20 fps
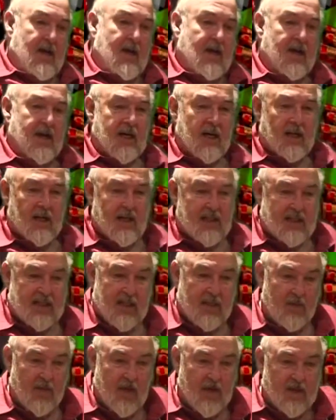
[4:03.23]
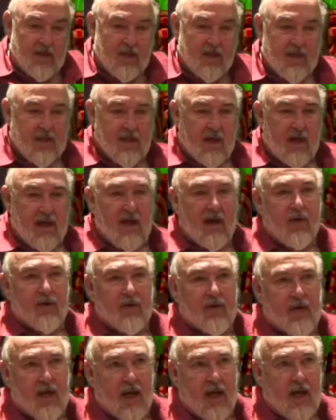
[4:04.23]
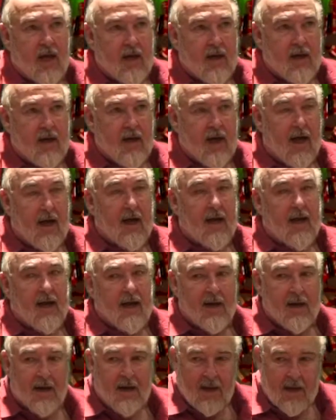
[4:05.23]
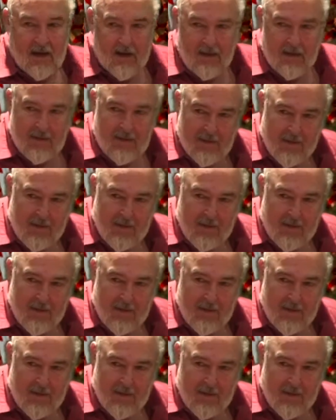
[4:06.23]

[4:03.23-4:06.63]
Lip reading: And he looks at me and says, oh, Dad, not again.